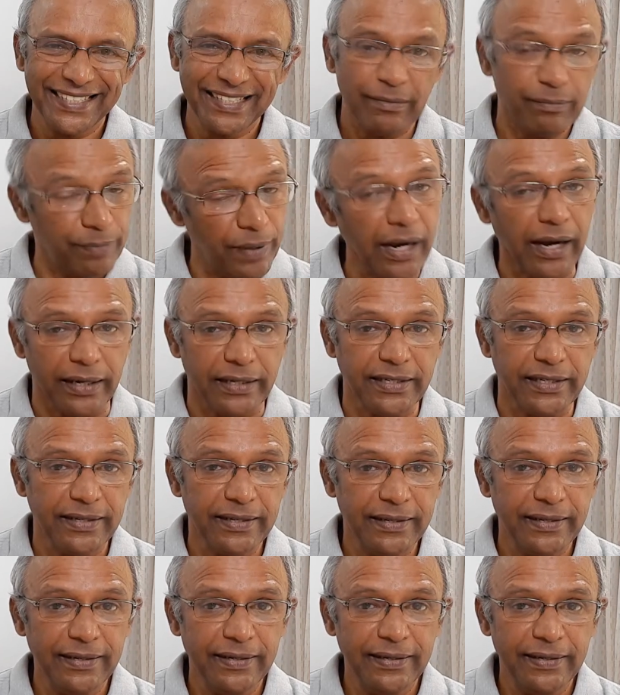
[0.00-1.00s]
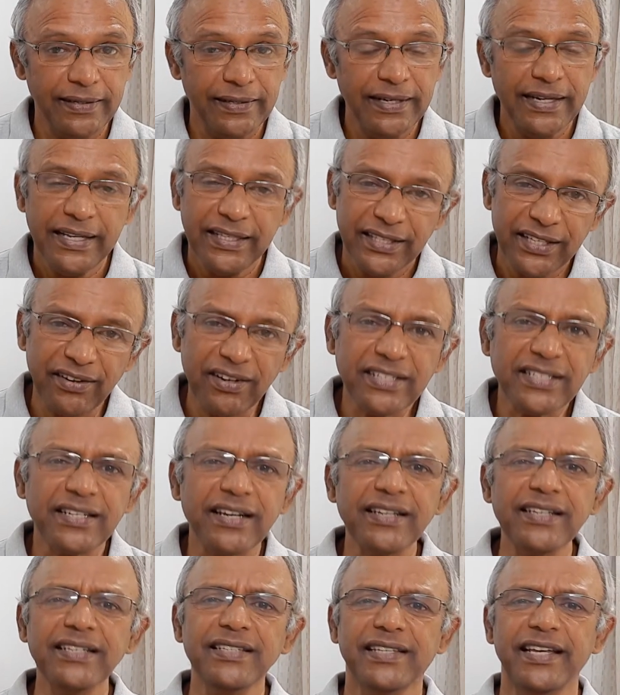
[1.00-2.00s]
But there are
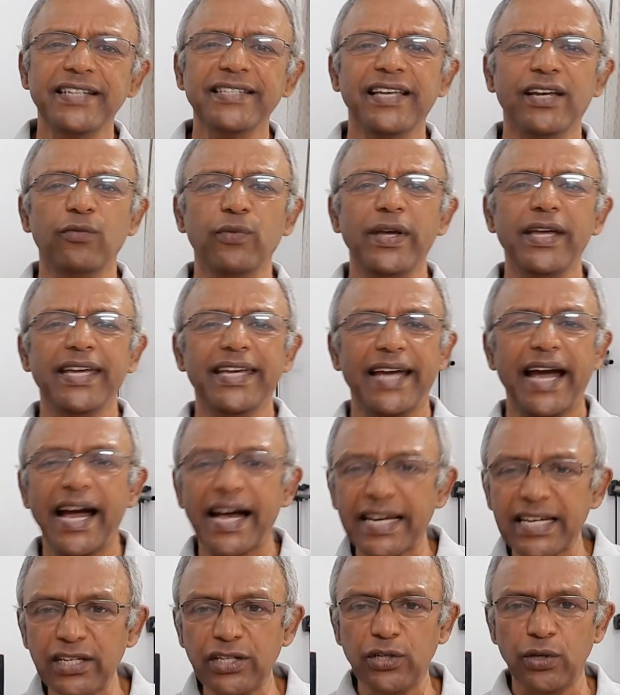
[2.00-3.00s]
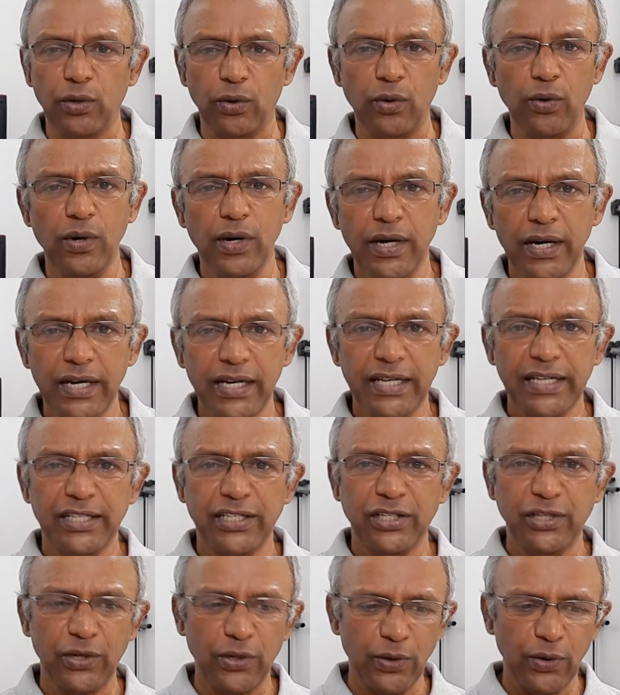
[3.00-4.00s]
certain things that we can do
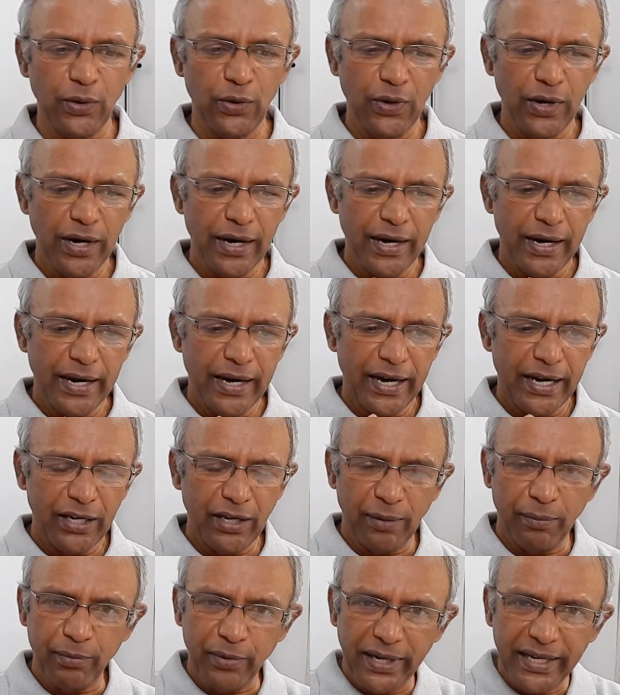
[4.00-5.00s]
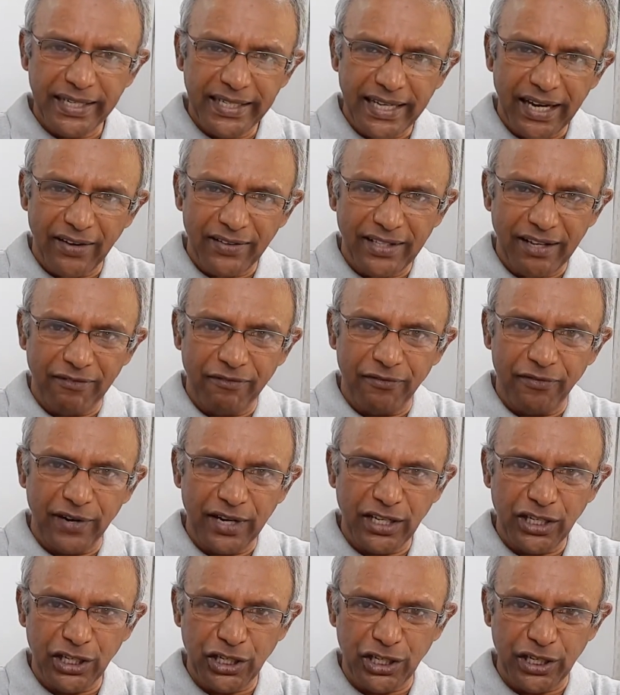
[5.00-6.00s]
to, bring down the
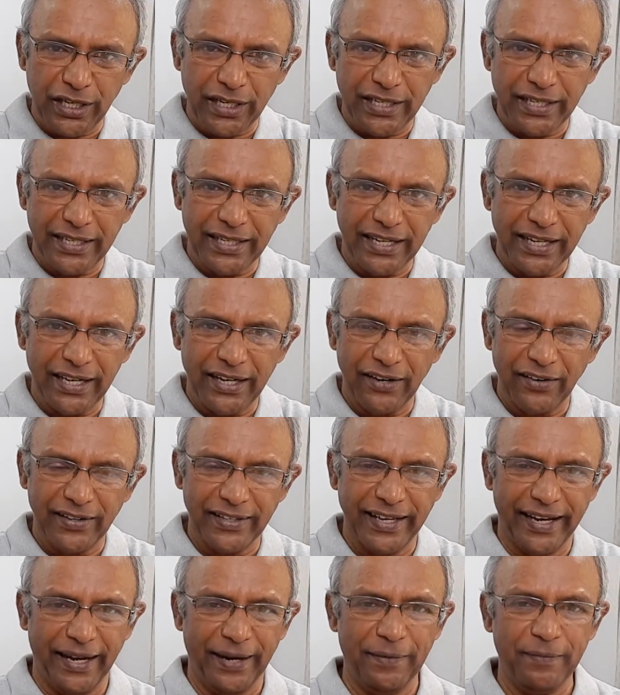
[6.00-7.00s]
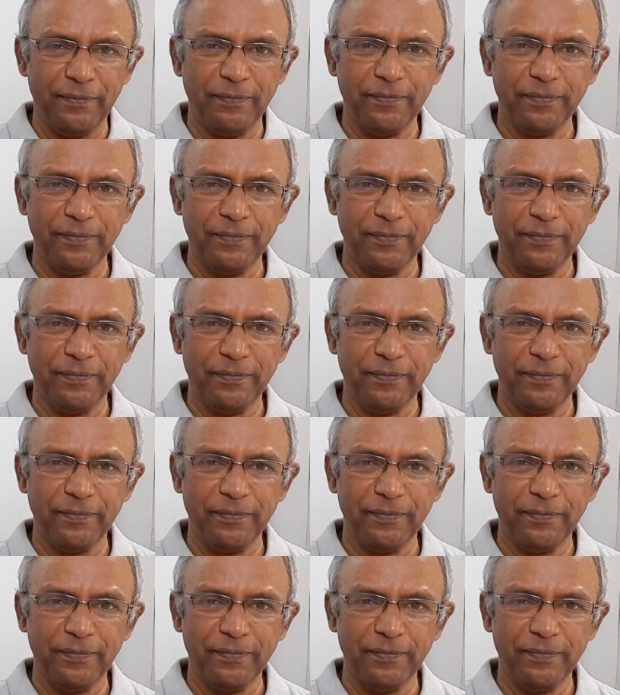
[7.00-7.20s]
friction over there.